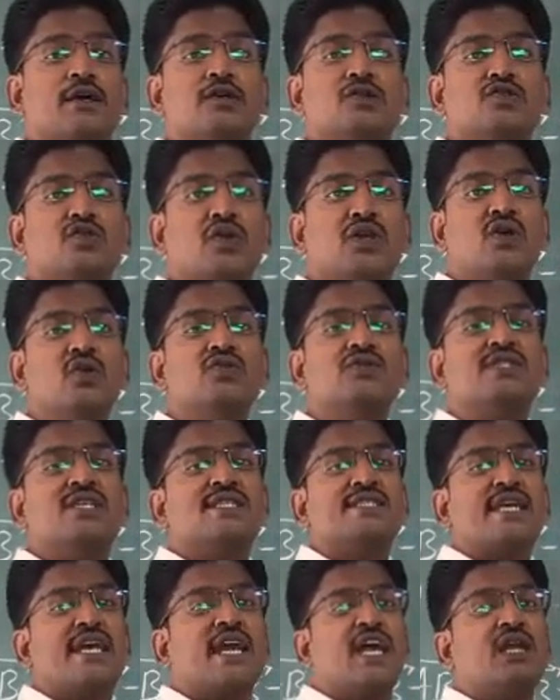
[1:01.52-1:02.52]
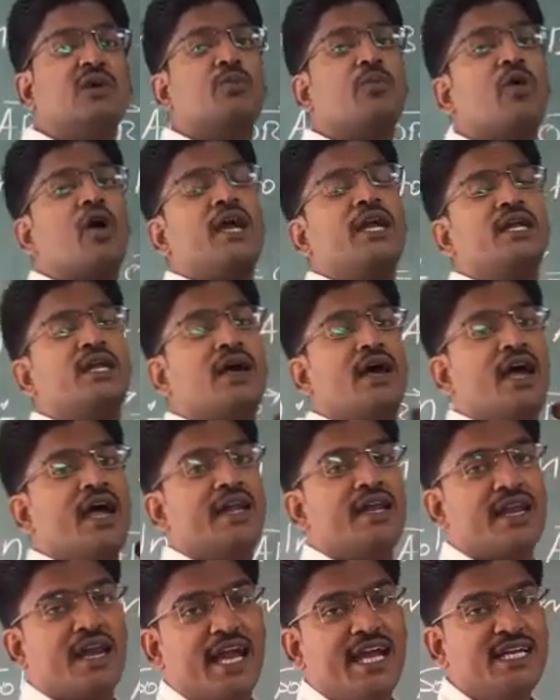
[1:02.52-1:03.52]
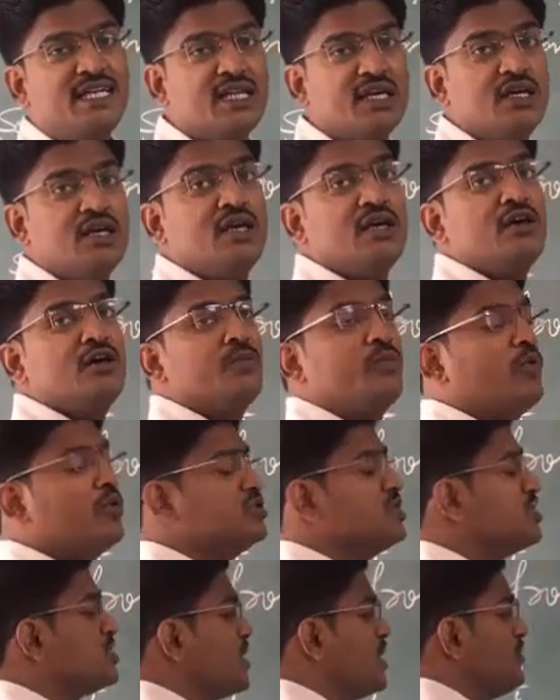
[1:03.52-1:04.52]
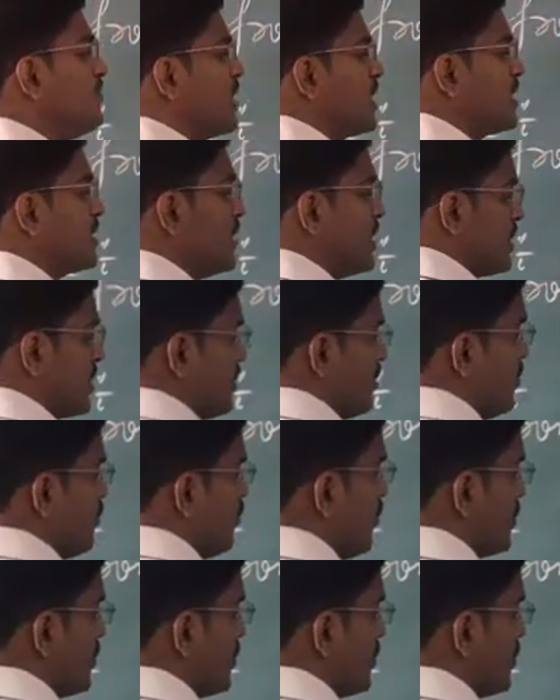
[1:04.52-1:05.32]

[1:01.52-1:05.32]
So use the second point and write position vector.